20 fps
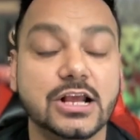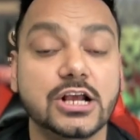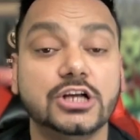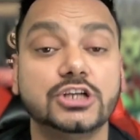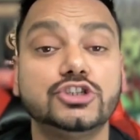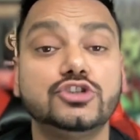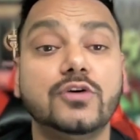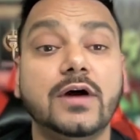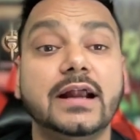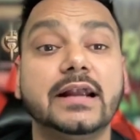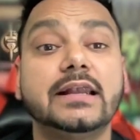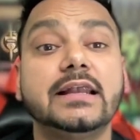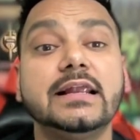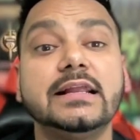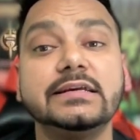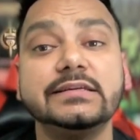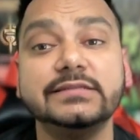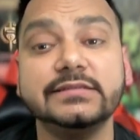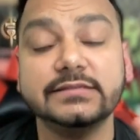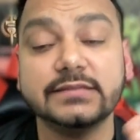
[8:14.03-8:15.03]
So at
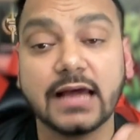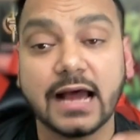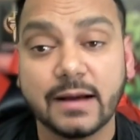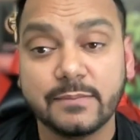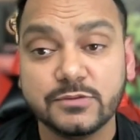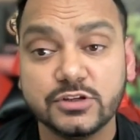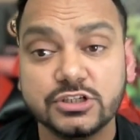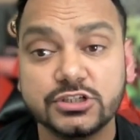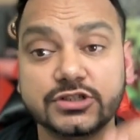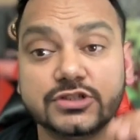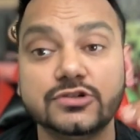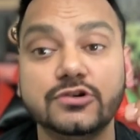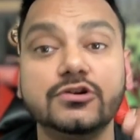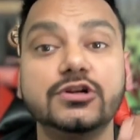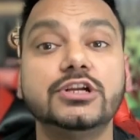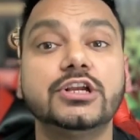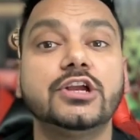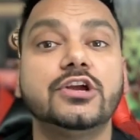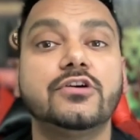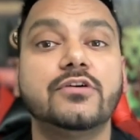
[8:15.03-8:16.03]
least I'm just
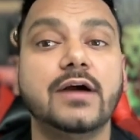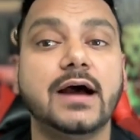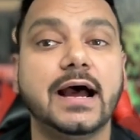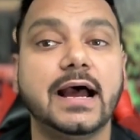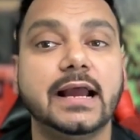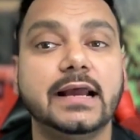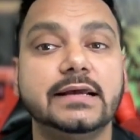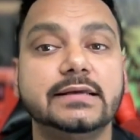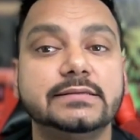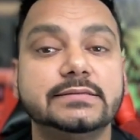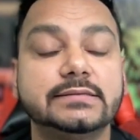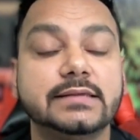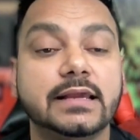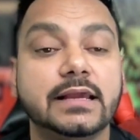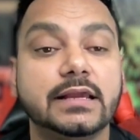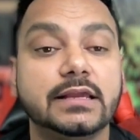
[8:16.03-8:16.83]
showing you guys,